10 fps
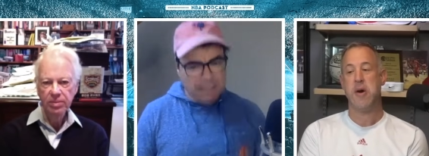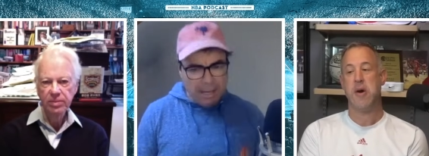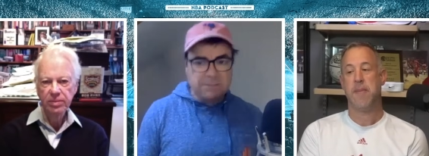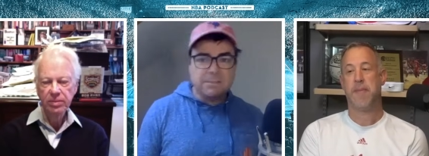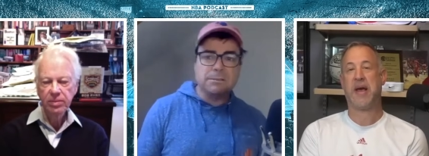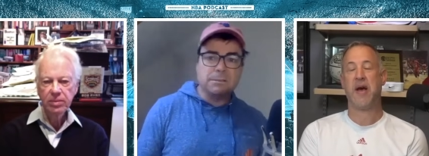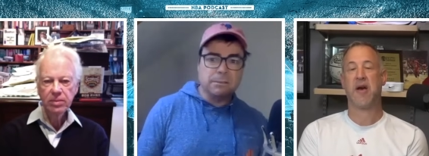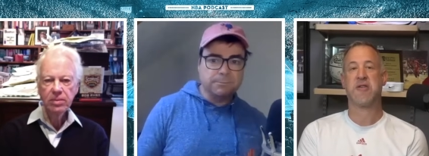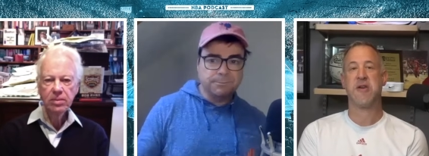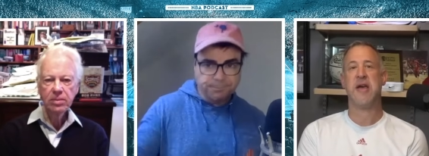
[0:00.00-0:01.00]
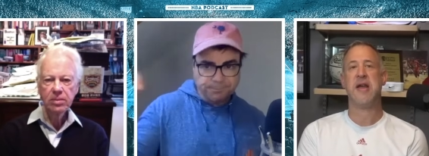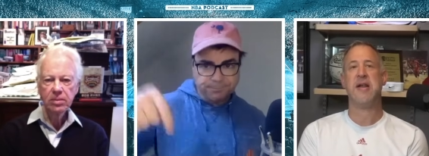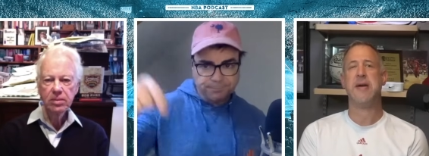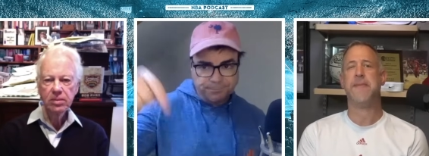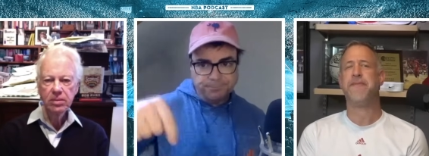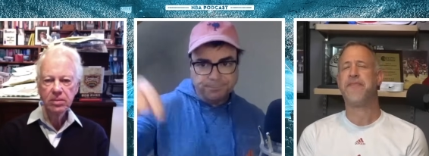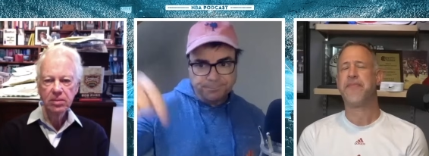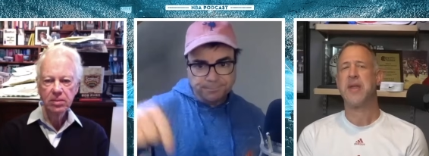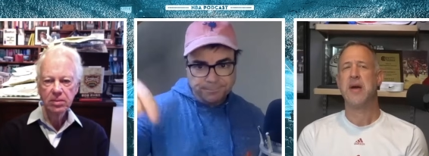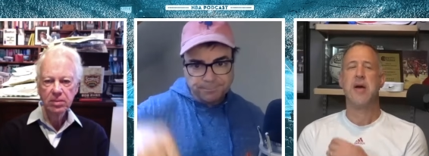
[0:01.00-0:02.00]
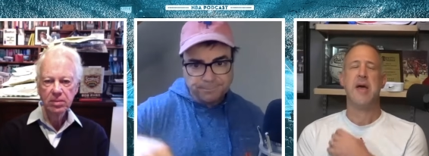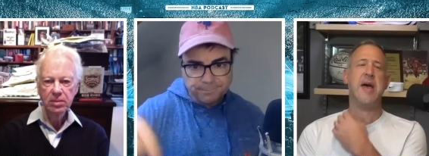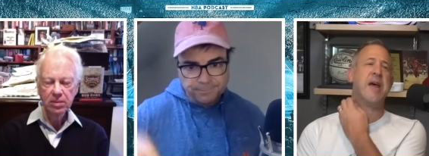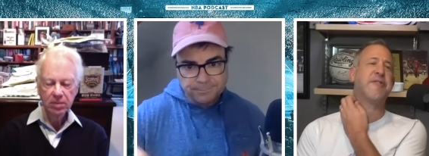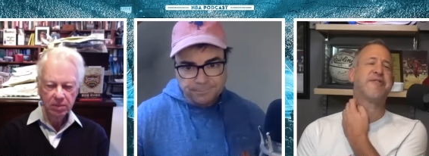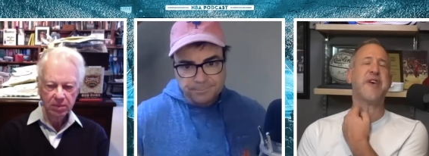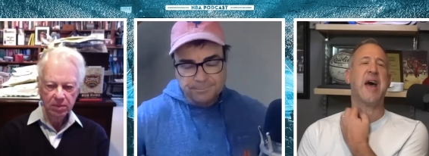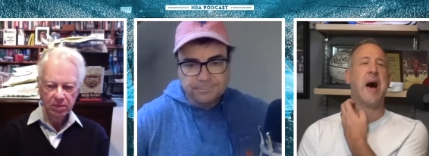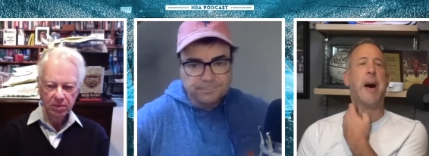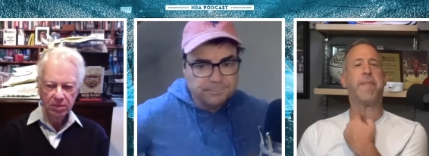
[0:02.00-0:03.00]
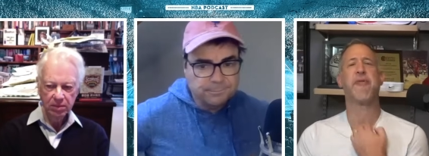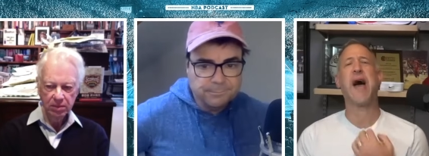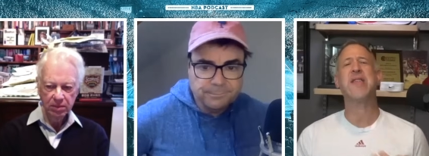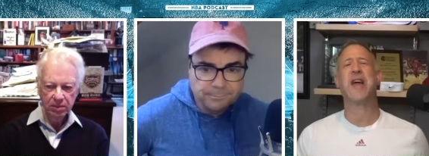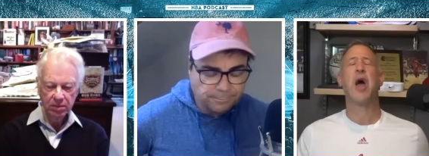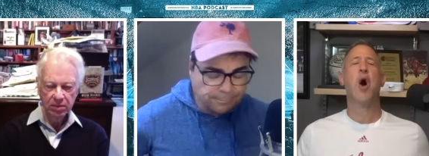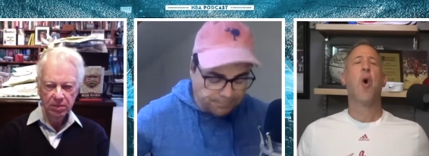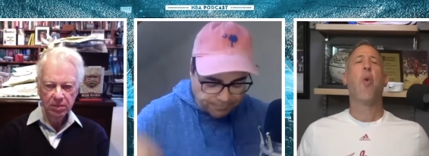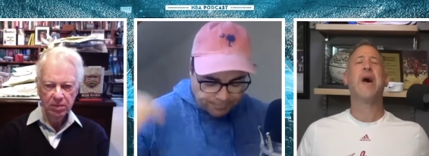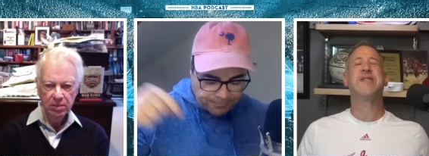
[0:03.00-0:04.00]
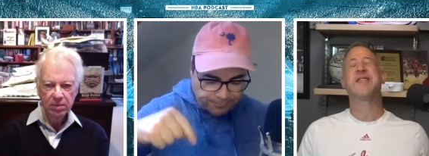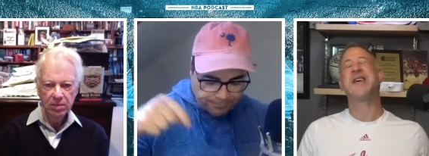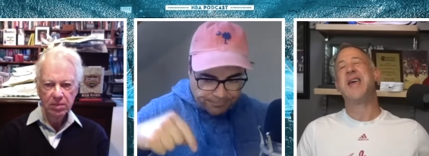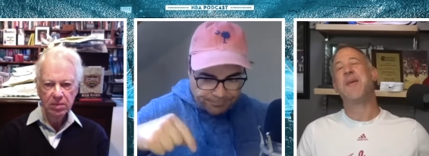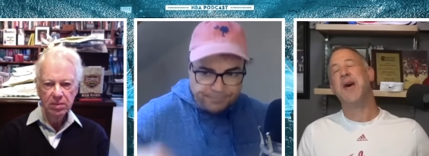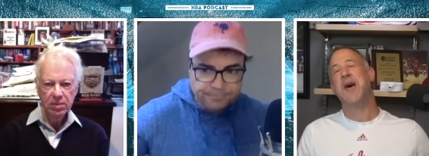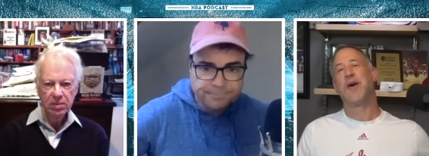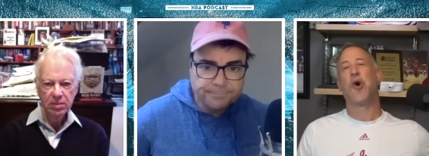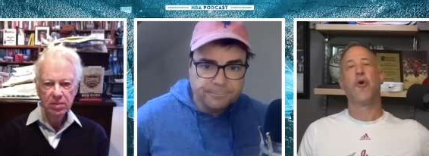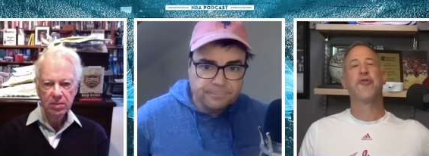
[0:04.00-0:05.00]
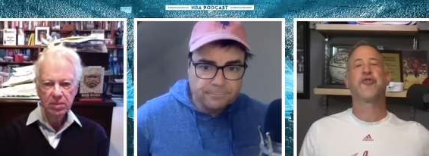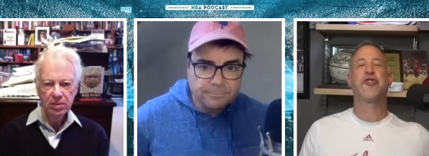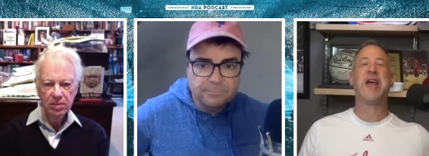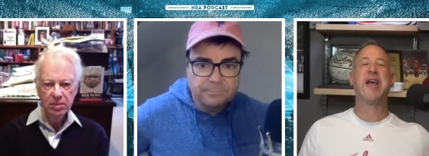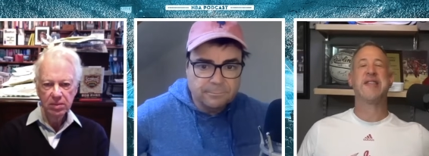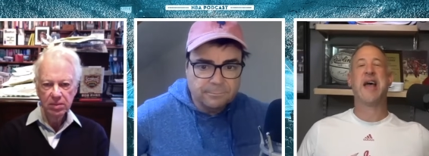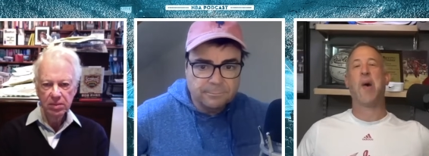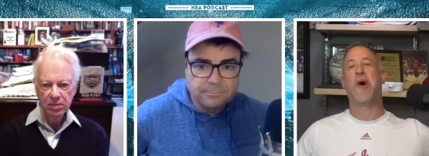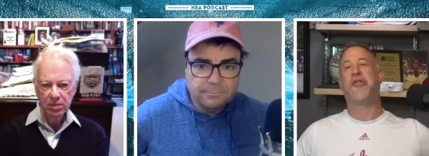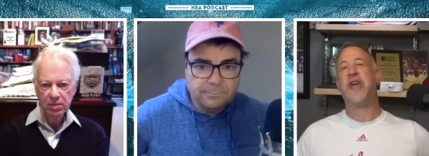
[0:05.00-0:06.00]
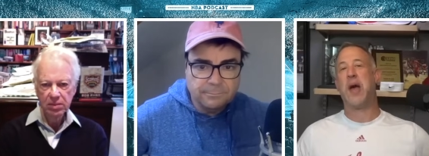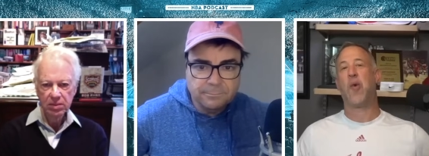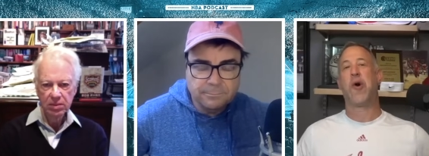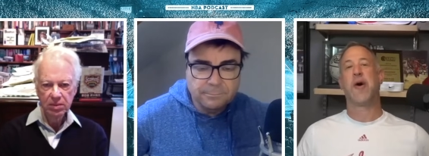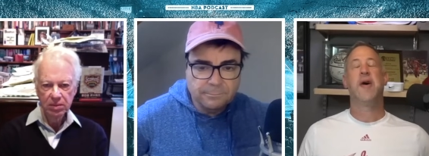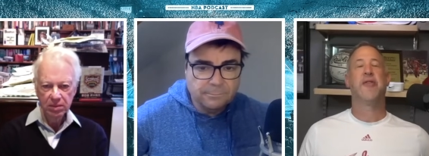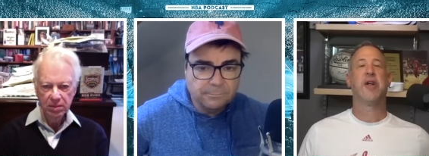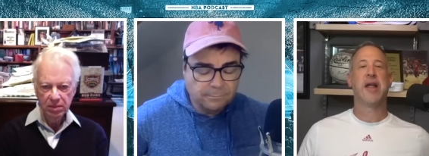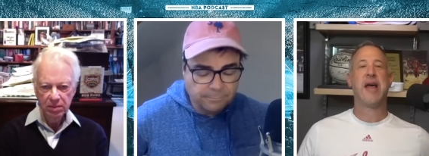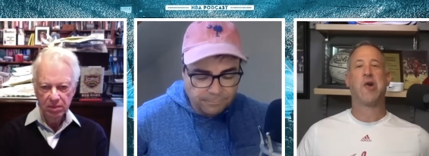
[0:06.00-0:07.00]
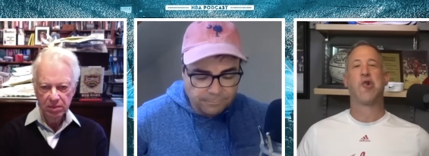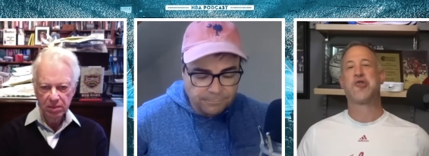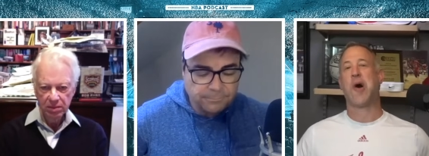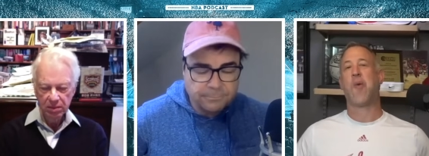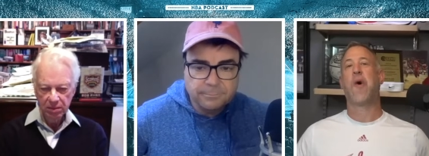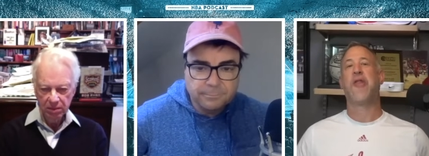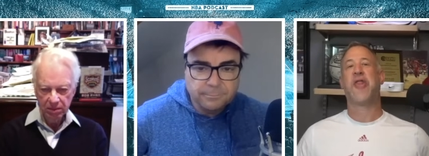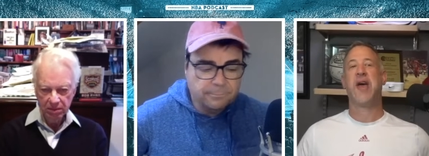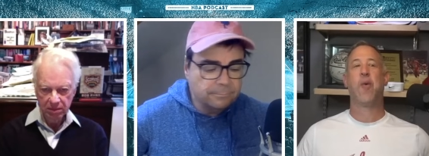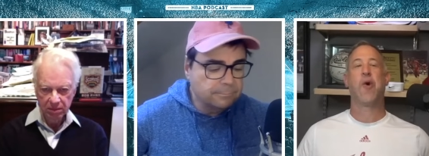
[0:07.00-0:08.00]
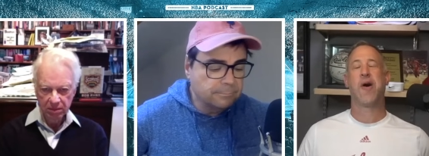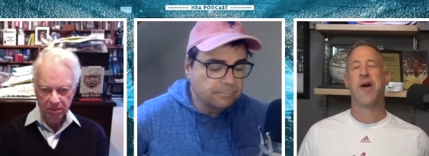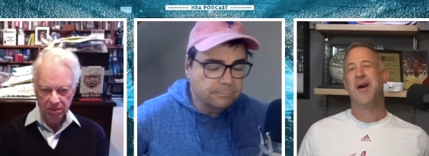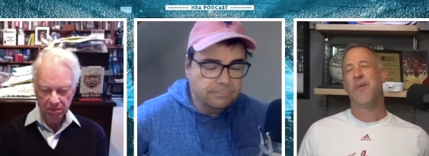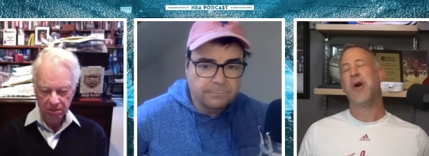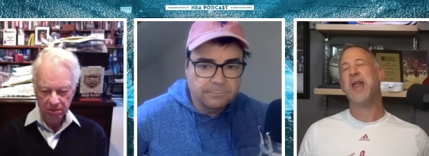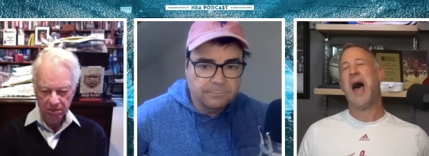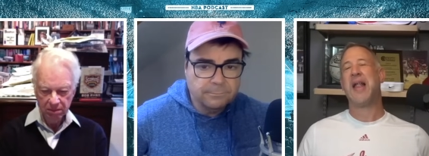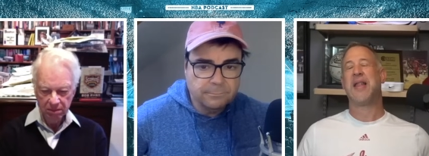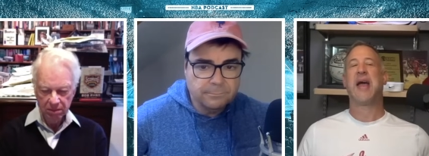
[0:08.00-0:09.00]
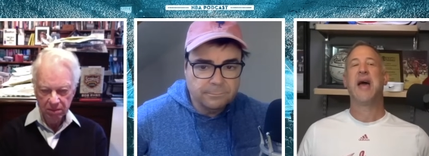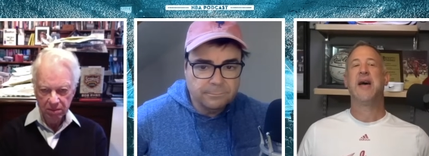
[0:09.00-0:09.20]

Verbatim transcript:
Speaker 1: Yes. Because it it has set up, right? Like, what team? Golden State's not what they were. The Lakers aren't what they were. We're not like,